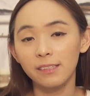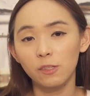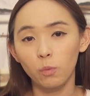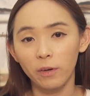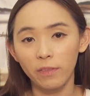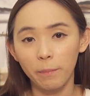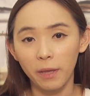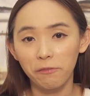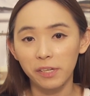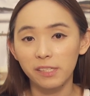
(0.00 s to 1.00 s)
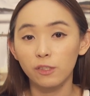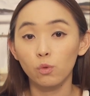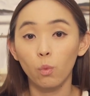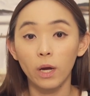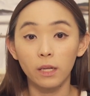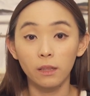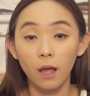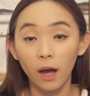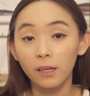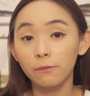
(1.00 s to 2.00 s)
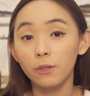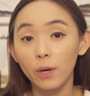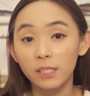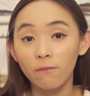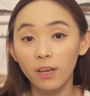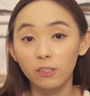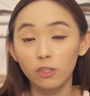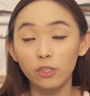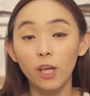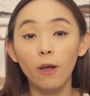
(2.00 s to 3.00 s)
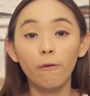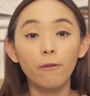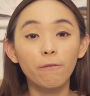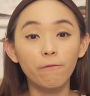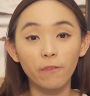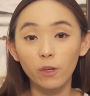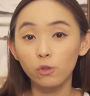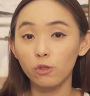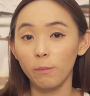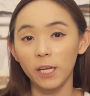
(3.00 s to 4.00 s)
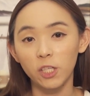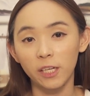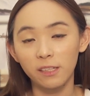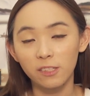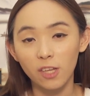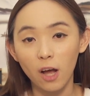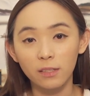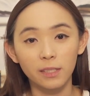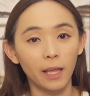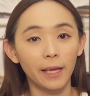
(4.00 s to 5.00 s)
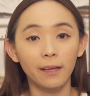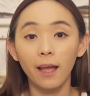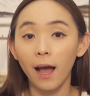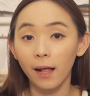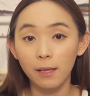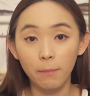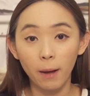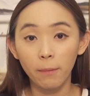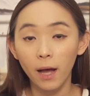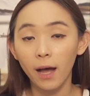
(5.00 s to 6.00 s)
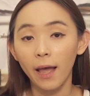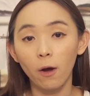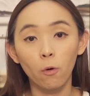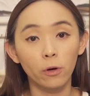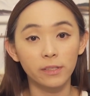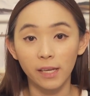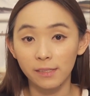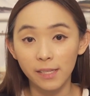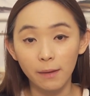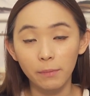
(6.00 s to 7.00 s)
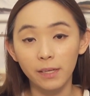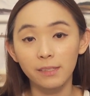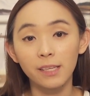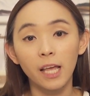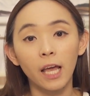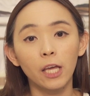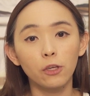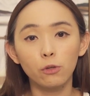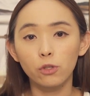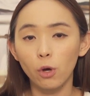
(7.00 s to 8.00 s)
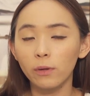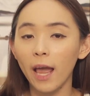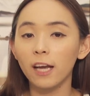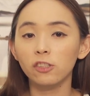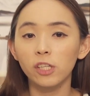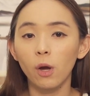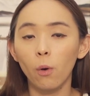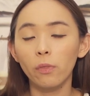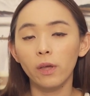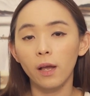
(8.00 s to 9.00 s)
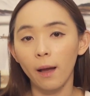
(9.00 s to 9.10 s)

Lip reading: this is one of the main reasons why a lot of US investors refuse to buy Chinese stocks like Alibaba or Tencent, because you don't actually own the